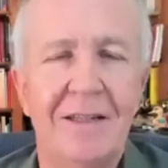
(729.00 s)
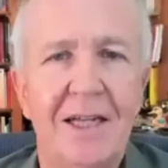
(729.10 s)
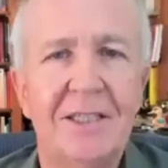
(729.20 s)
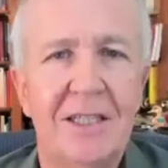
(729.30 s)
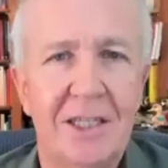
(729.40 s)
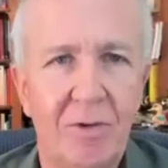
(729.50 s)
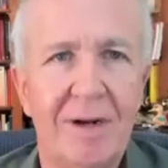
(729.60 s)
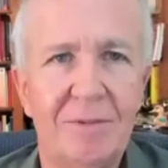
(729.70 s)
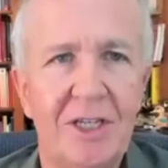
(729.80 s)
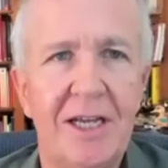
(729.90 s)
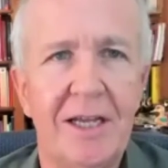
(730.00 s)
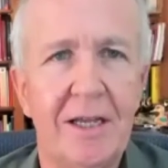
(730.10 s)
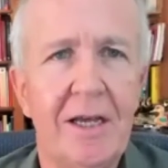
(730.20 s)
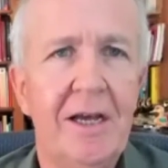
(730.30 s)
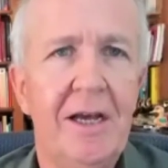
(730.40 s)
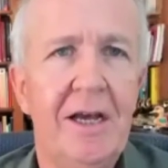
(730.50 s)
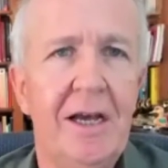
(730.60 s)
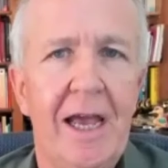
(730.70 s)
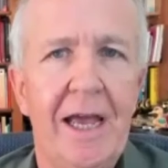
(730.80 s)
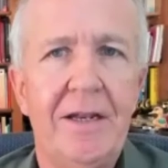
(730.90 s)
That's what I'm saying.
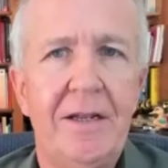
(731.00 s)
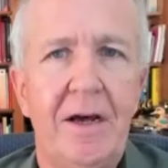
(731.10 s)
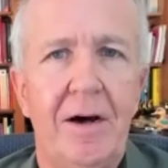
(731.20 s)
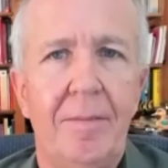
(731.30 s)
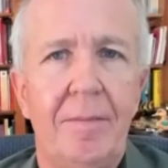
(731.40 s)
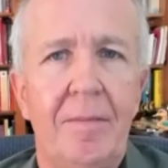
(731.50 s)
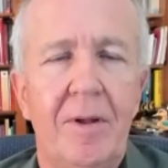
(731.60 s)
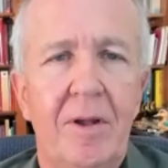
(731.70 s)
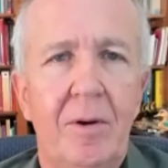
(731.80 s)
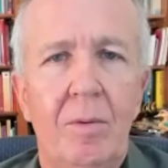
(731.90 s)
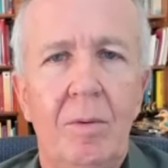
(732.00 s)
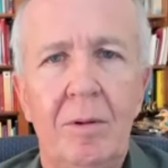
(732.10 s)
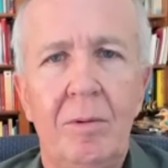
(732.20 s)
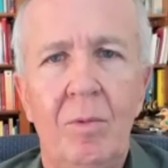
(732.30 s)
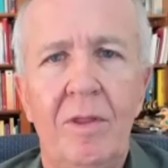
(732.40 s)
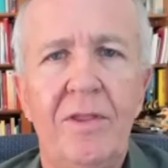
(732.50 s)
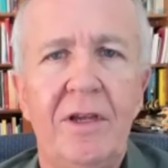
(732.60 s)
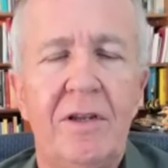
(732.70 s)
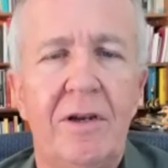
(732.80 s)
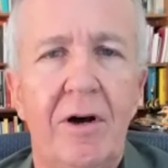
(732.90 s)
And one
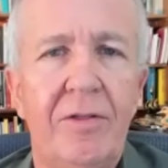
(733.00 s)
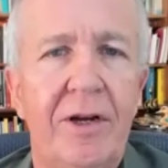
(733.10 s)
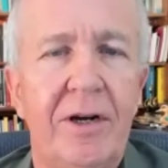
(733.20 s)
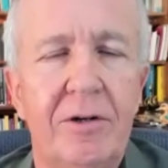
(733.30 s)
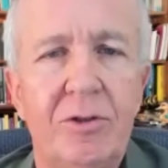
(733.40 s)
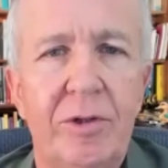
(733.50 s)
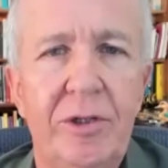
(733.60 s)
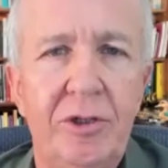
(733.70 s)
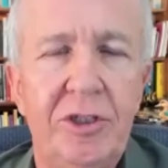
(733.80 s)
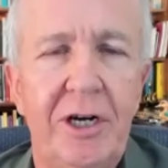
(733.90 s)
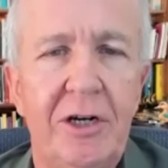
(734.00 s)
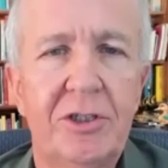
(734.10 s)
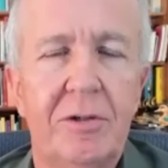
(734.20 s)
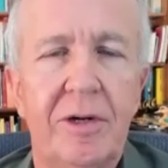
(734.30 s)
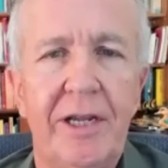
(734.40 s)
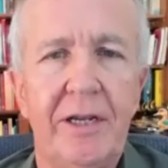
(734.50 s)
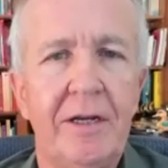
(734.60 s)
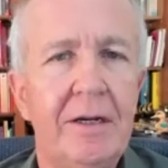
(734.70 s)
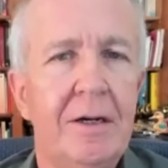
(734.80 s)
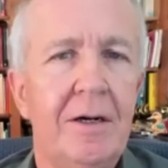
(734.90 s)
thing to note there is when you share
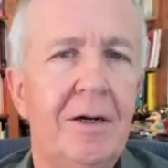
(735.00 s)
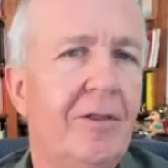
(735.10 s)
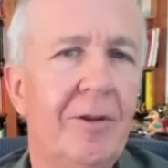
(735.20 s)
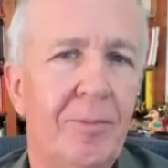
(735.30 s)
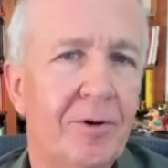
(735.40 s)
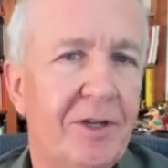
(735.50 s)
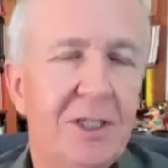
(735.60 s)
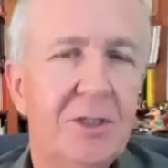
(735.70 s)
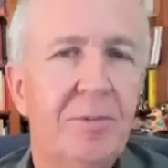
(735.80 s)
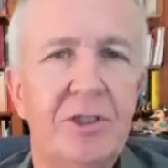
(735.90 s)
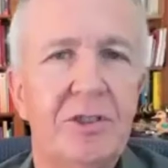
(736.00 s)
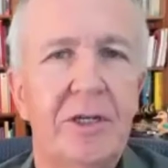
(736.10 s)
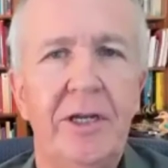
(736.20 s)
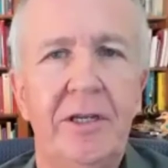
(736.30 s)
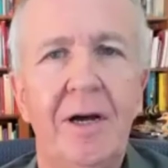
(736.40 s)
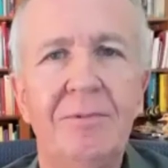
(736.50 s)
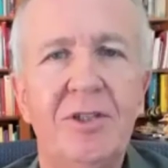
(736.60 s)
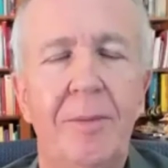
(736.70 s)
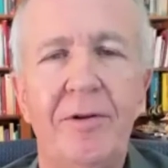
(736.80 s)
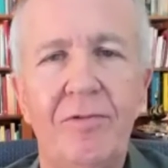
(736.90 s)
screen, the participants, it comes
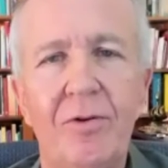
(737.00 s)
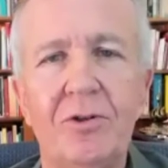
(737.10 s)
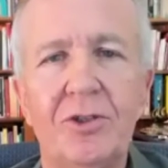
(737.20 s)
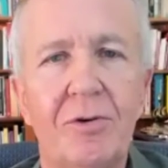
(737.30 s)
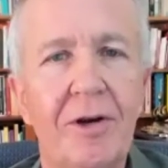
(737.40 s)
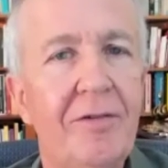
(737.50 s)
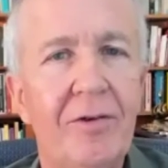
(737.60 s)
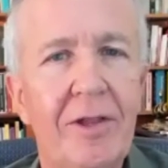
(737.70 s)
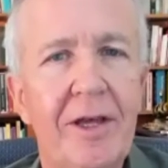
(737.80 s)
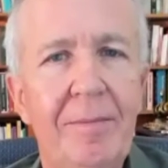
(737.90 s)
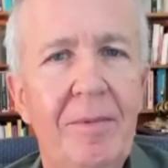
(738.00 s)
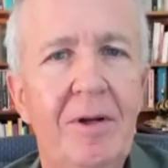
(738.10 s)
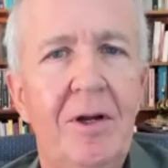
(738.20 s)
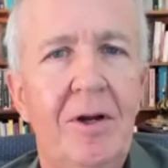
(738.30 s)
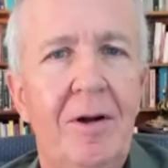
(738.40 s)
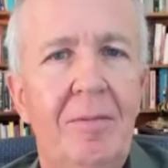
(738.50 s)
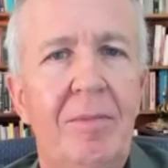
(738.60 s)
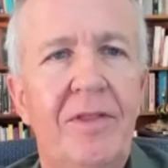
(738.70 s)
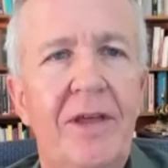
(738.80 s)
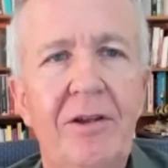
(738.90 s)
up in full screen for them,
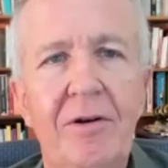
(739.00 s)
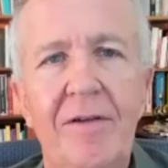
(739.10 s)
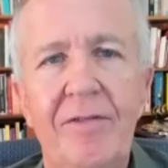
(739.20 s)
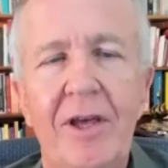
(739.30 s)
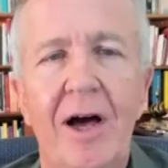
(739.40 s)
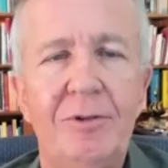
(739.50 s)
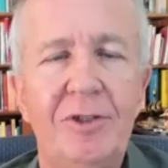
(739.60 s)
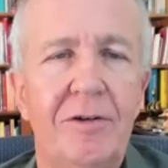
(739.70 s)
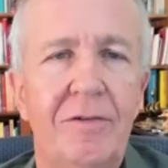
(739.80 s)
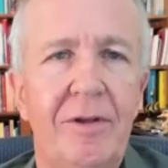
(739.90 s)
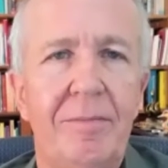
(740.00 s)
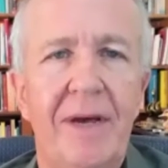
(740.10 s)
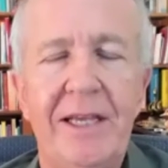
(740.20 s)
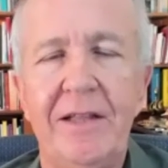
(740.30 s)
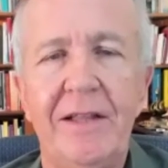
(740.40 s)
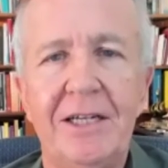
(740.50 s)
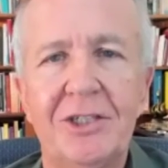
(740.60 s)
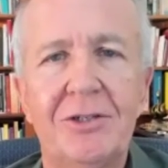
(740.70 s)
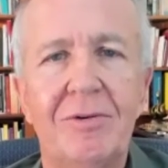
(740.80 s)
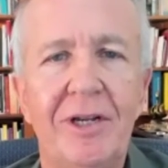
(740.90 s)
but they do have the option of then making that
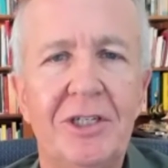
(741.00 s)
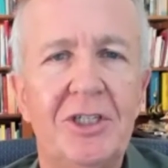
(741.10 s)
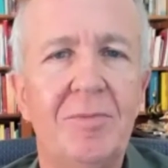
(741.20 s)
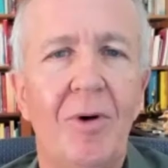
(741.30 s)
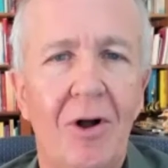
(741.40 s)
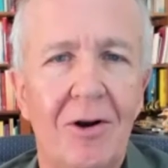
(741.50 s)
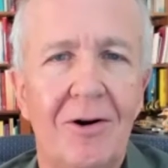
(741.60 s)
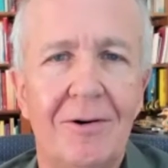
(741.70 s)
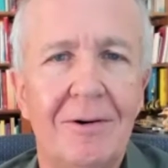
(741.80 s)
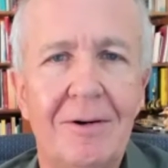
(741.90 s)
screen smaller